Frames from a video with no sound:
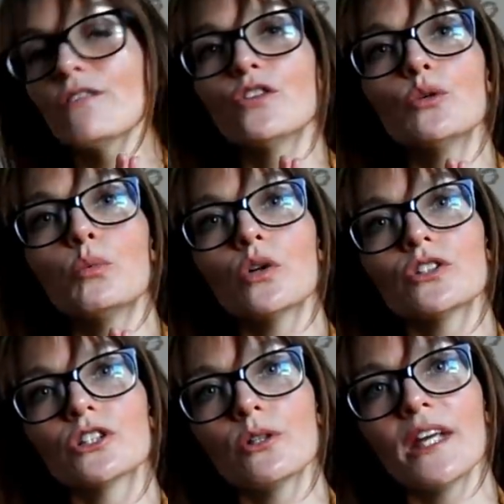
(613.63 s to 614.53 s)
if you
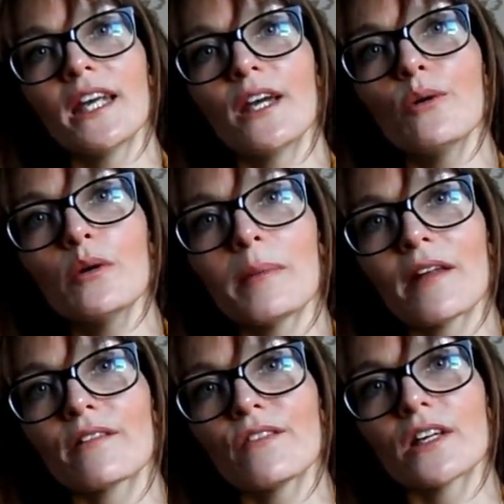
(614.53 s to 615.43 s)
want to hear all
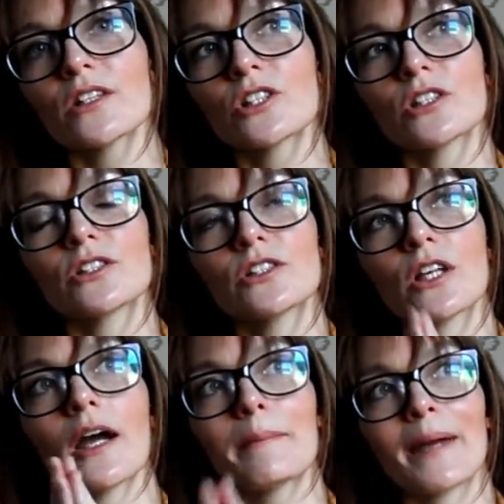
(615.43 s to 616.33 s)
about the versions
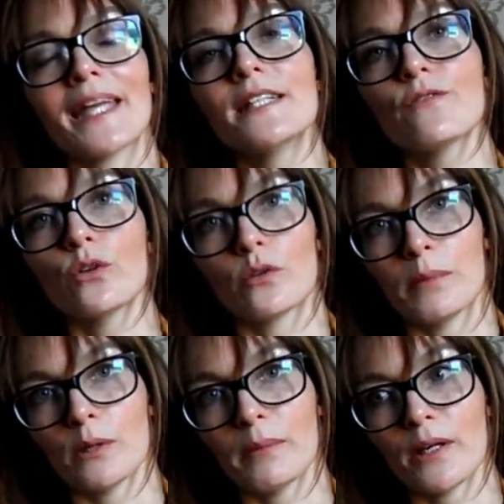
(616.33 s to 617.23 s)
I made for the
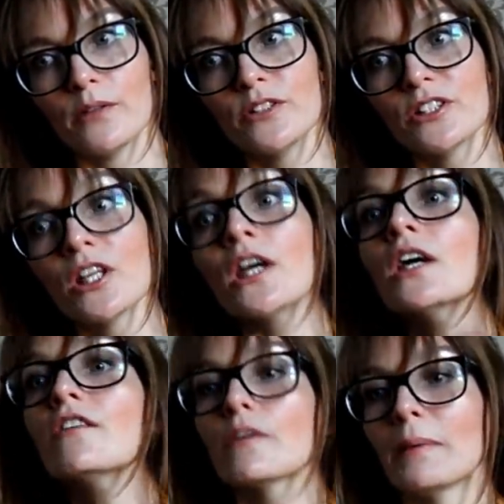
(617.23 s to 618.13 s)
blog post
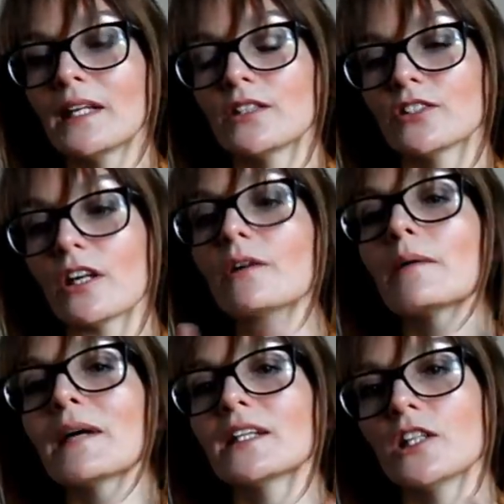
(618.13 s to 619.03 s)
for Pin and Sew, I
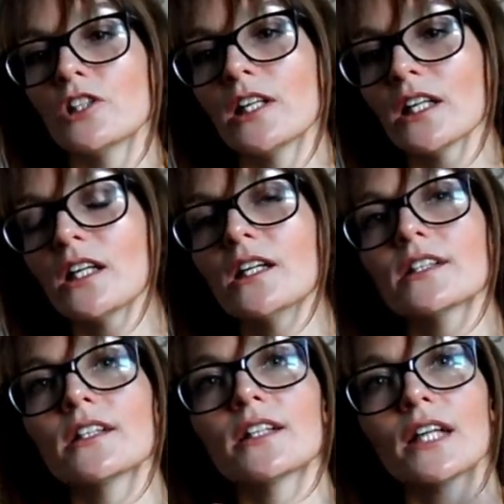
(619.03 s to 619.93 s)
made a Jenna
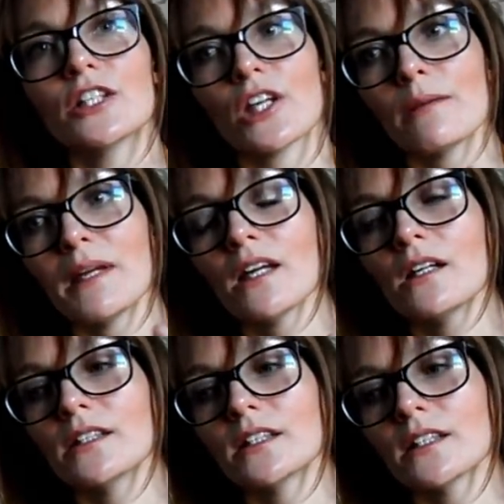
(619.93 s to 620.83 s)
cardigan, a Jamie
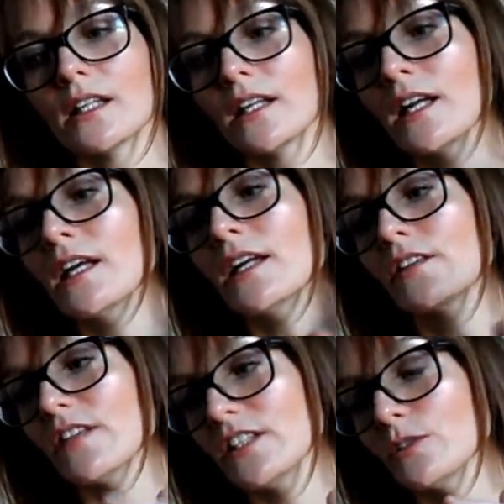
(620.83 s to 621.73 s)
cardigan,
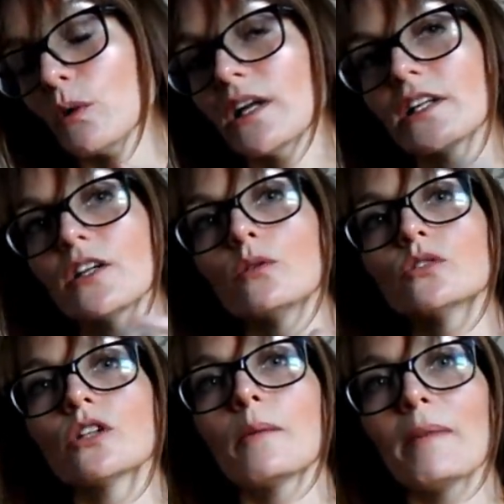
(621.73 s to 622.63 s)
this one, and
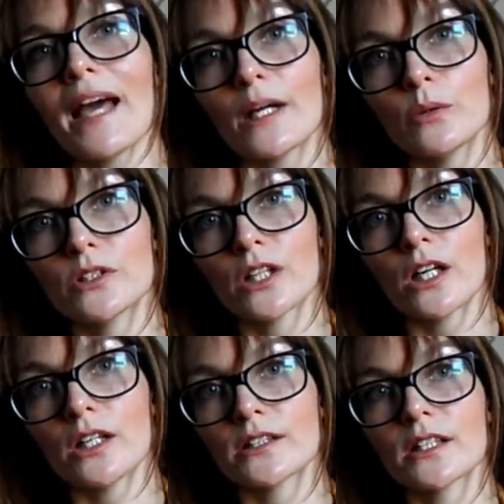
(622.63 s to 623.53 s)
also a Blackwood
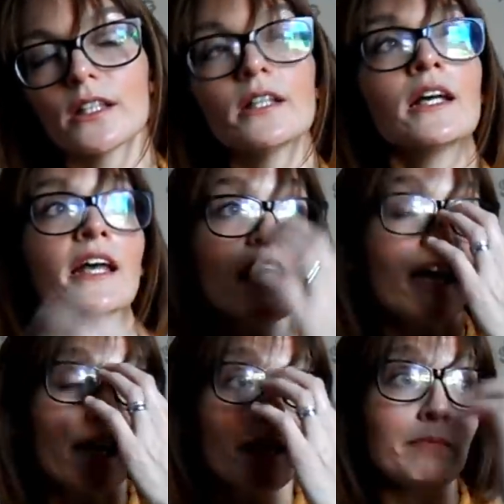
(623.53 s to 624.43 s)
cardigan.
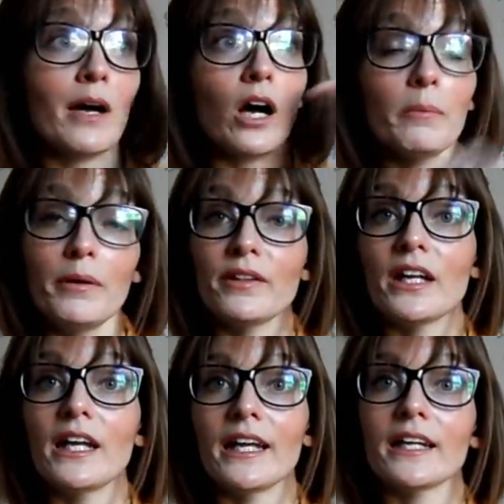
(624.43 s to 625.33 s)
I'll put the
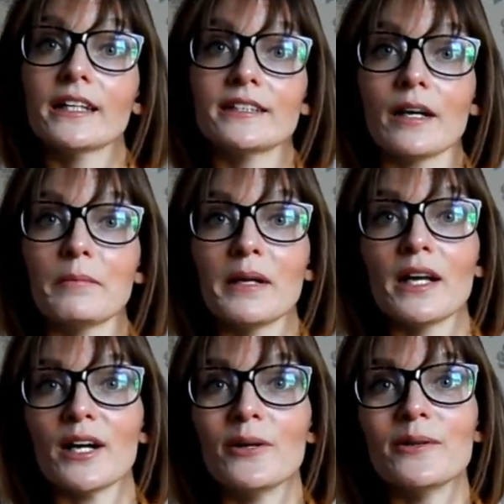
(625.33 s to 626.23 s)
link down
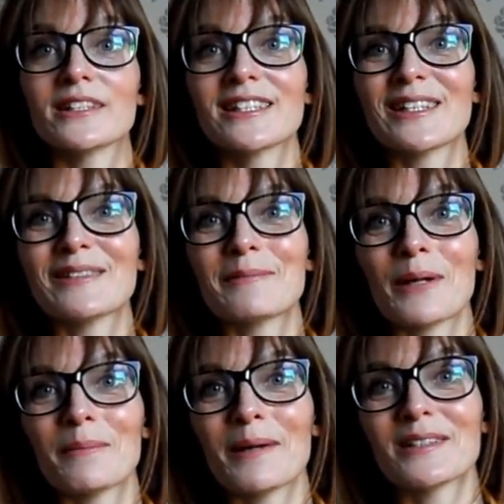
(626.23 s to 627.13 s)
below to the
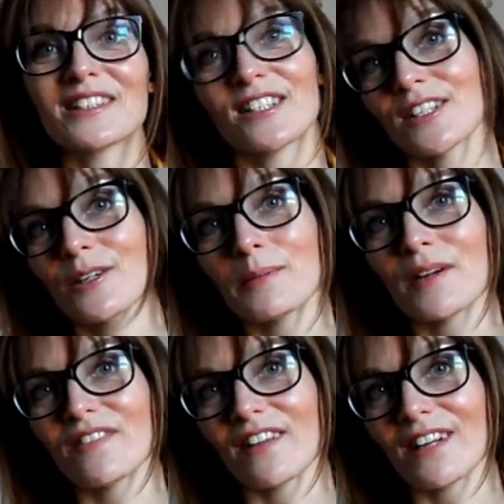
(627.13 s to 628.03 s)
blog post so you can hop
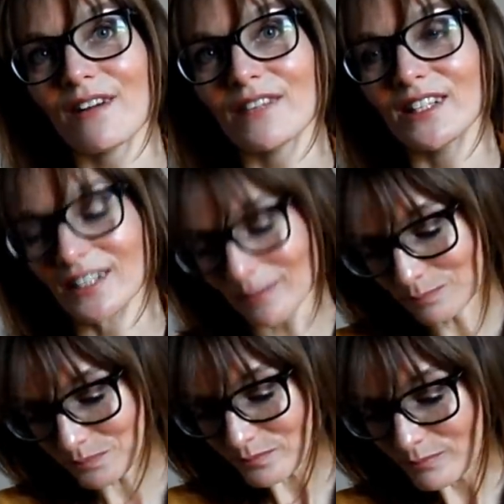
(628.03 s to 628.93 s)
over there and have a look.